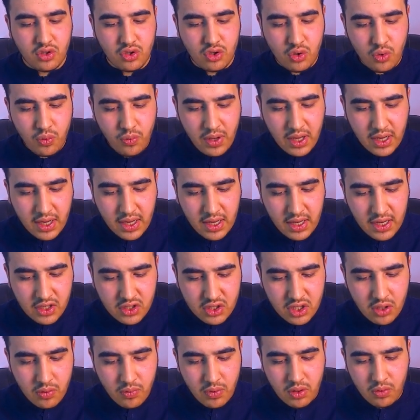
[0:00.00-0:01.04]
two-way
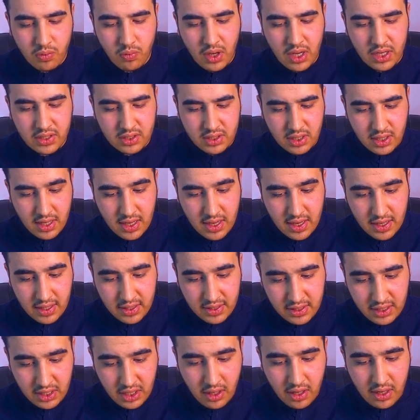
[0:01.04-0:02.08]
connection with what?
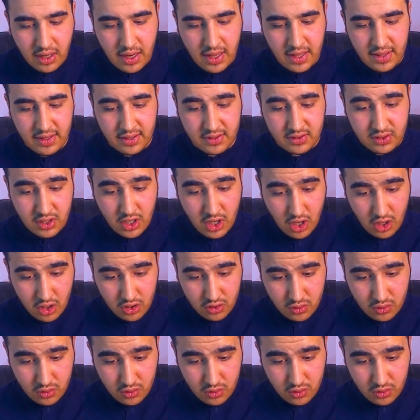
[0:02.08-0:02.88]
DR others.